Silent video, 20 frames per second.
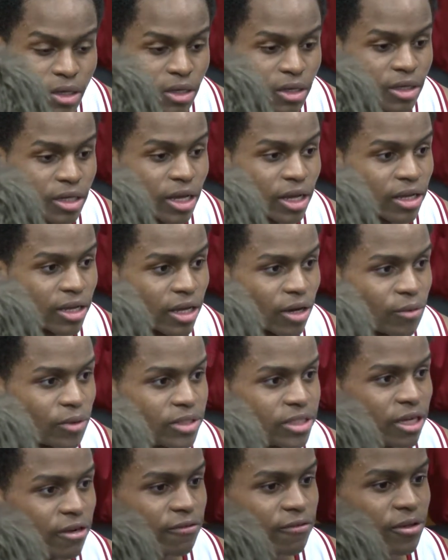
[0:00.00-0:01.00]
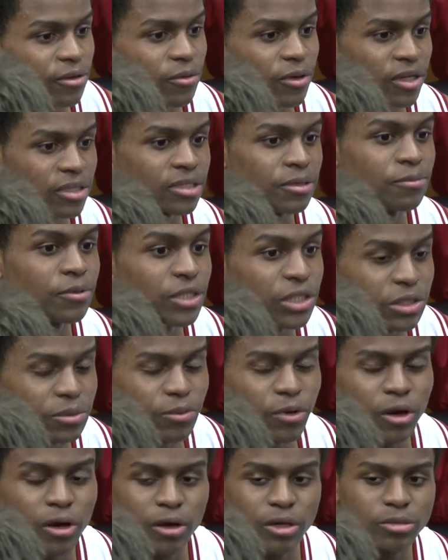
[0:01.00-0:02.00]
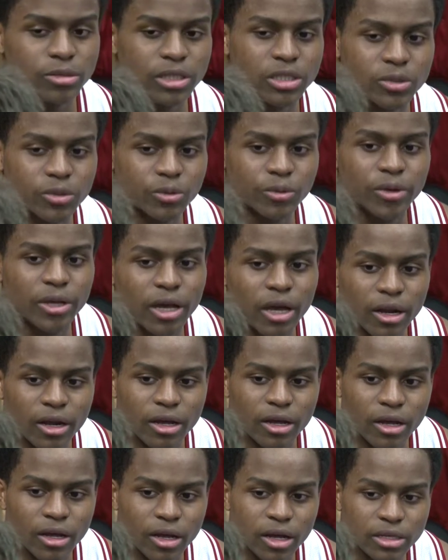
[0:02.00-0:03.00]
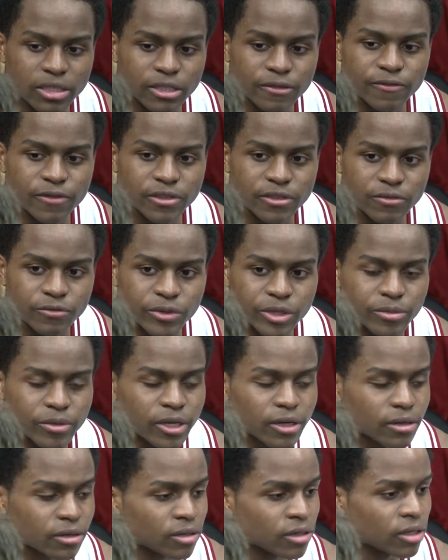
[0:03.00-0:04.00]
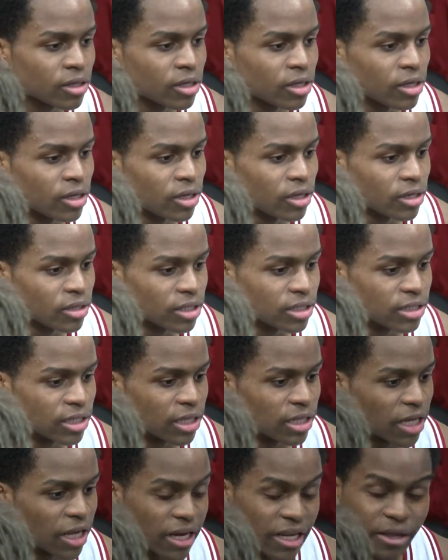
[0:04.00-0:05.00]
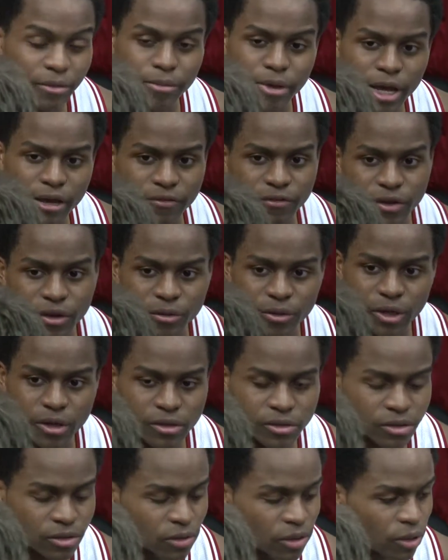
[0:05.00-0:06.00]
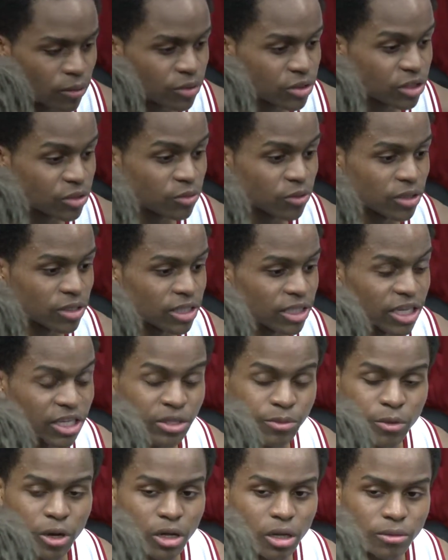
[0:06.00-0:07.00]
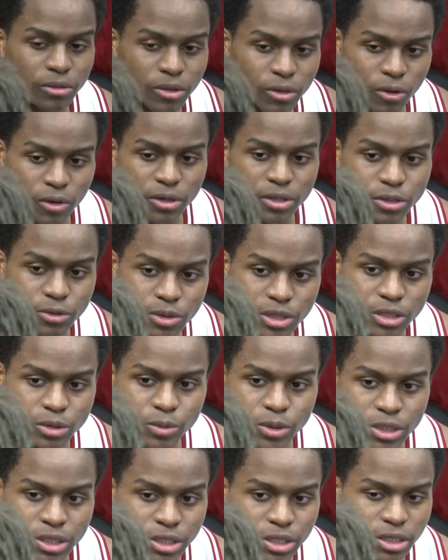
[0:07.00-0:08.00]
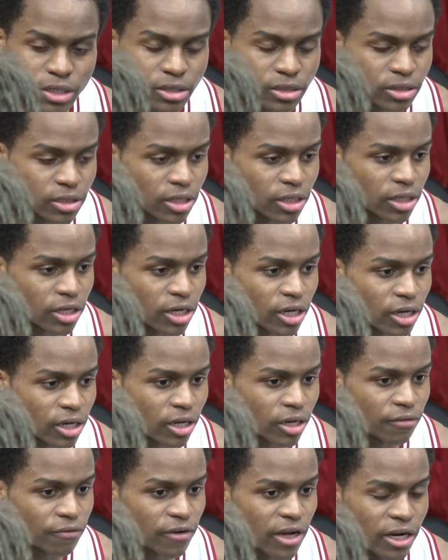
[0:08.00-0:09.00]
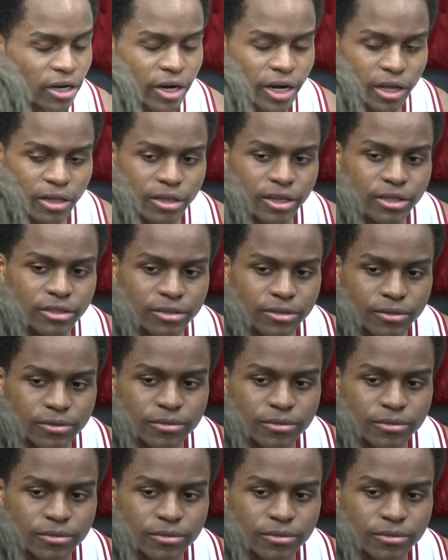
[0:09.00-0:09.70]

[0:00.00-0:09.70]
Yeah. We definitely wanted to push the ball, especially when we got a defensive rebound, because they didn't get back very well. So we just wanted to get the ball off the court as quick as we could and find our outlets.